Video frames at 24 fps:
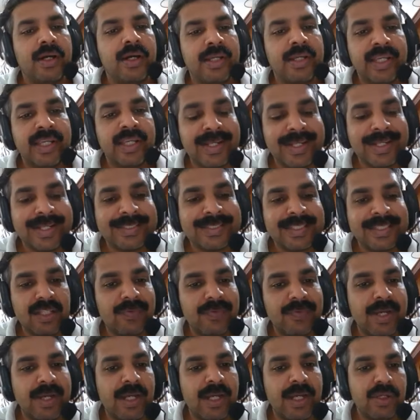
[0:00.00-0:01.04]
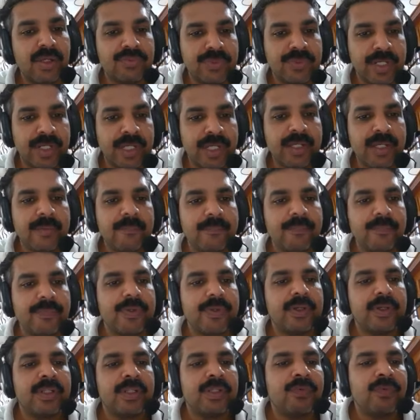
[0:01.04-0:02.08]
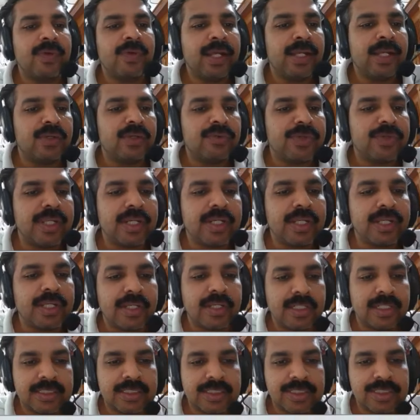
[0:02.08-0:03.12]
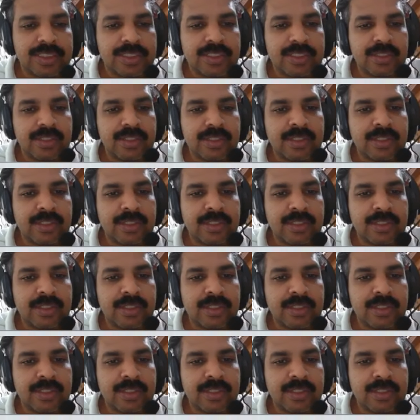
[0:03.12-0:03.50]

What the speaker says: increasing the value of k, the value of d decreases.